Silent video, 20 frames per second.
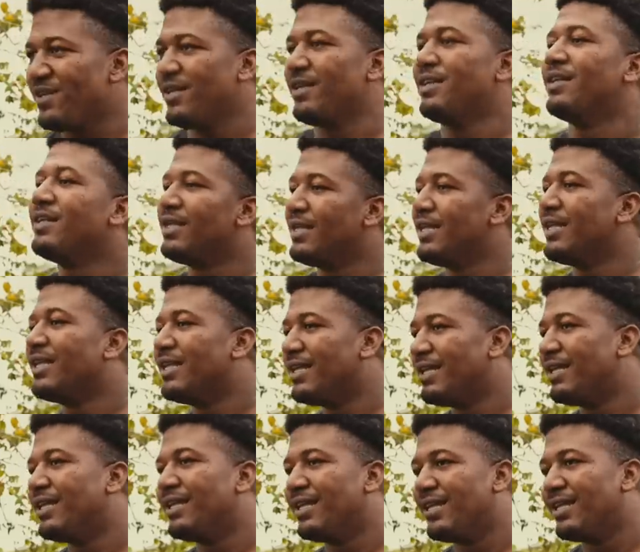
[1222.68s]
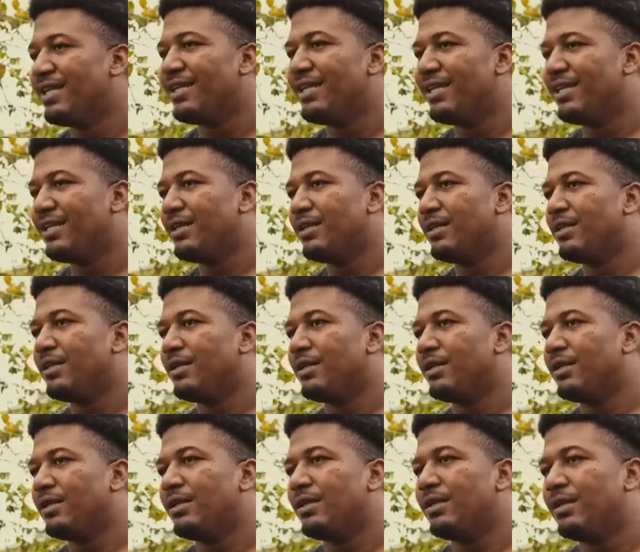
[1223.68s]
The way you tell me about,
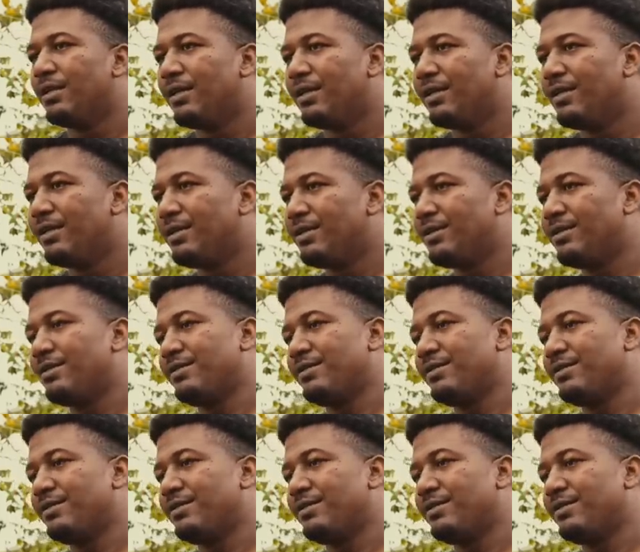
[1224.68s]
a you.